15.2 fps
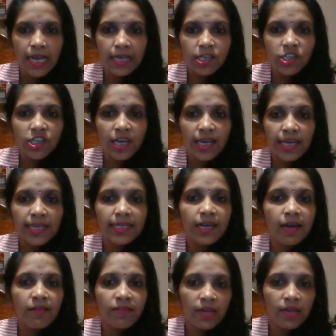in
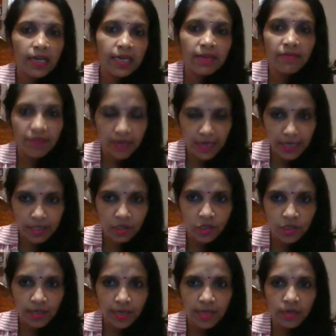Shahidanwali
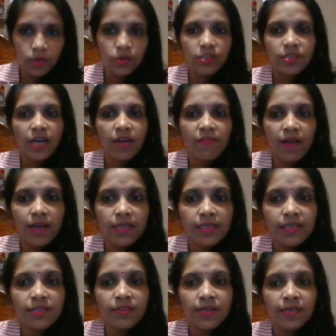village in Gujranwala
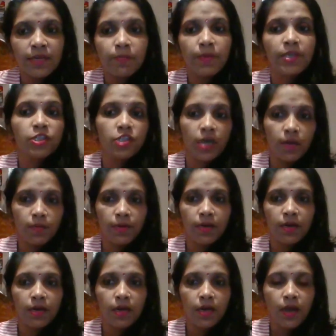district in Punjab.
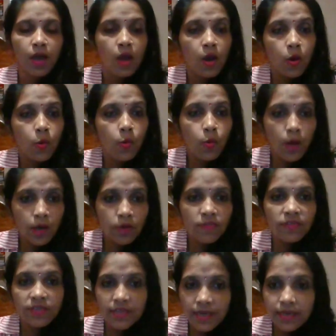One
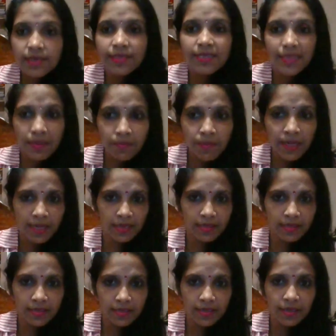of six
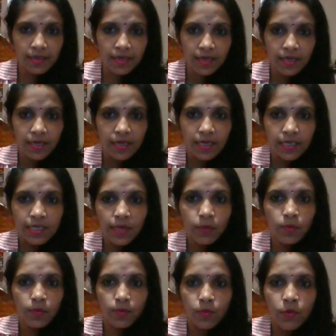siblings, she
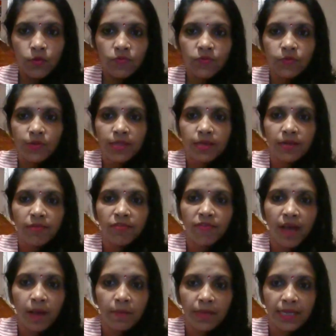moved with her
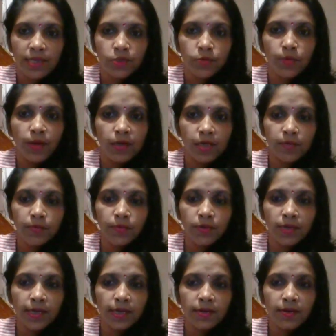family to
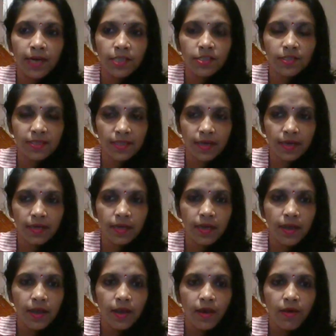Bharatpur in Rajasthan,
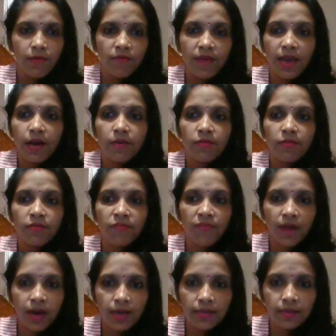where her
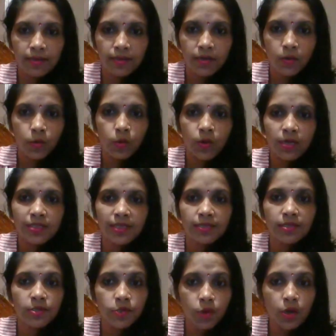father worked
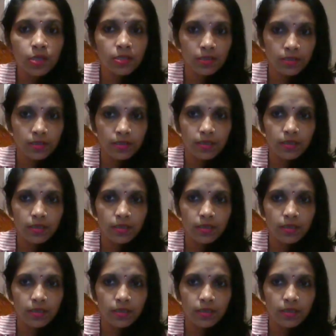as a doctor.